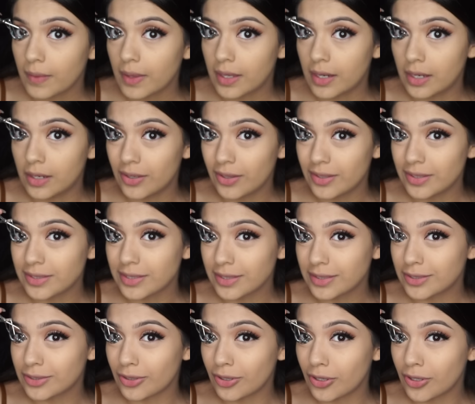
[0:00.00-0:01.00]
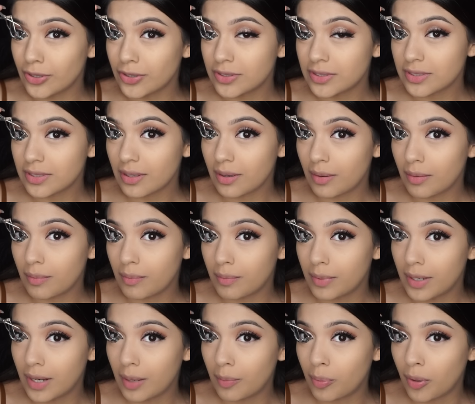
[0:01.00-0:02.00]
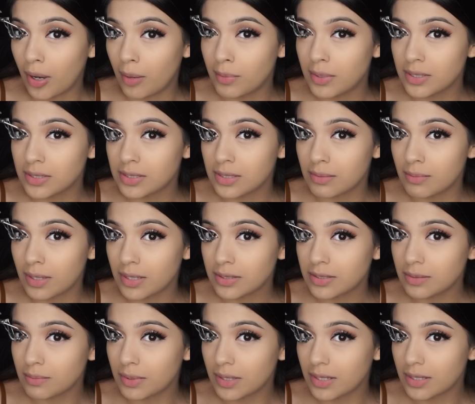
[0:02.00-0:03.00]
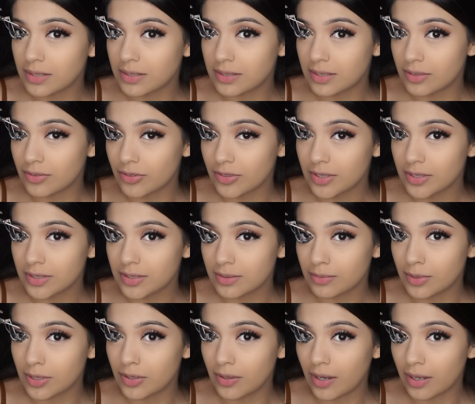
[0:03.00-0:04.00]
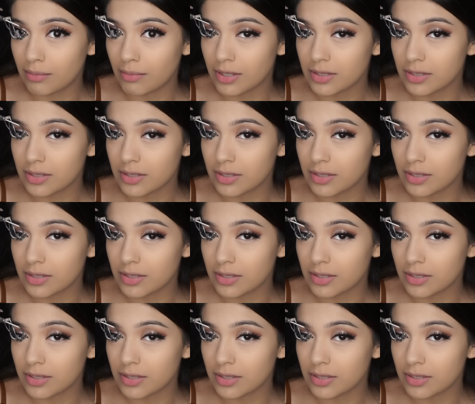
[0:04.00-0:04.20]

And I know this looks gross, but I promise it makes the biggest difference when you add